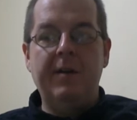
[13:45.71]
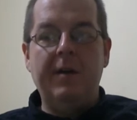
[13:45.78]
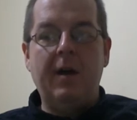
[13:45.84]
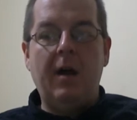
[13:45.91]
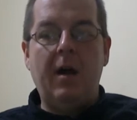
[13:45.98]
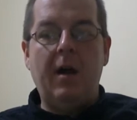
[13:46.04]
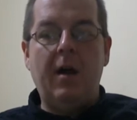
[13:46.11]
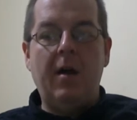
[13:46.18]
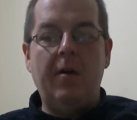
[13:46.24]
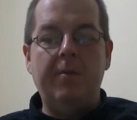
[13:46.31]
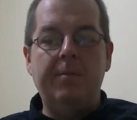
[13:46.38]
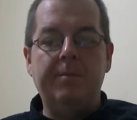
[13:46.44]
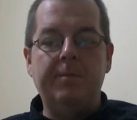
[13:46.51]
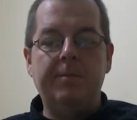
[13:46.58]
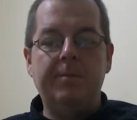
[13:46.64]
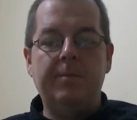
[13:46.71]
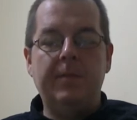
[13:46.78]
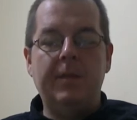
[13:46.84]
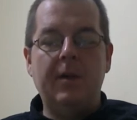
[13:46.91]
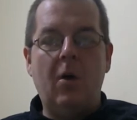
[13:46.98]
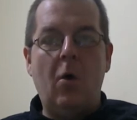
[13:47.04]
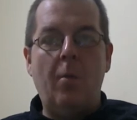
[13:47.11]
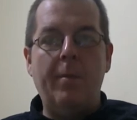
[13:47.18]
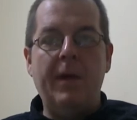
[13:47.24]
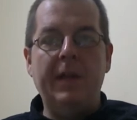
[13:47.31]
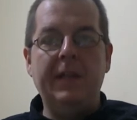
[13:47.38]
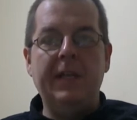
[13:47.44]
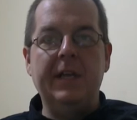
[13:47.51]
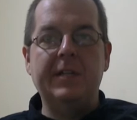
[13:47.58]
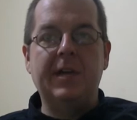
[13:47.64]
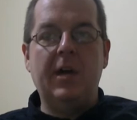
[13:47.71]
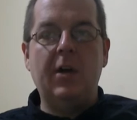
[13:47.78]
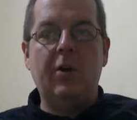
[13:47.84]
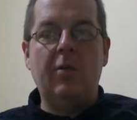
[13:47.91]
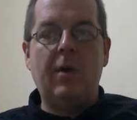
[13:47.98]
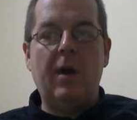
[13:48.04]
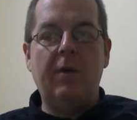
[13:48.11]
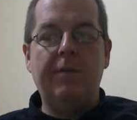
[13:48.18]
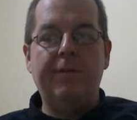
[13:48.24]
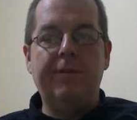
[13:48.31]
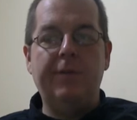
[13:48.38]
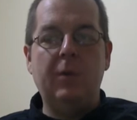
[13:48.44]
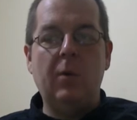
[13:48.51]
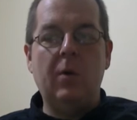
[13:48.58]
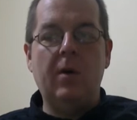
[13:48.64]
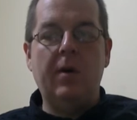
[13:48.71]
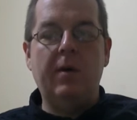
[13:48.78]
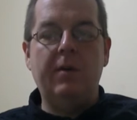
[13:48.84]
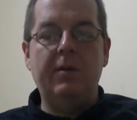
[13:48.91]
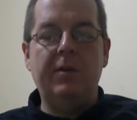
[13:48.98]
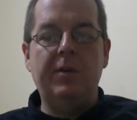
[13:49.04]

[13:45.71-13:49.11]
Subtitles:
Omit the entire ground floor.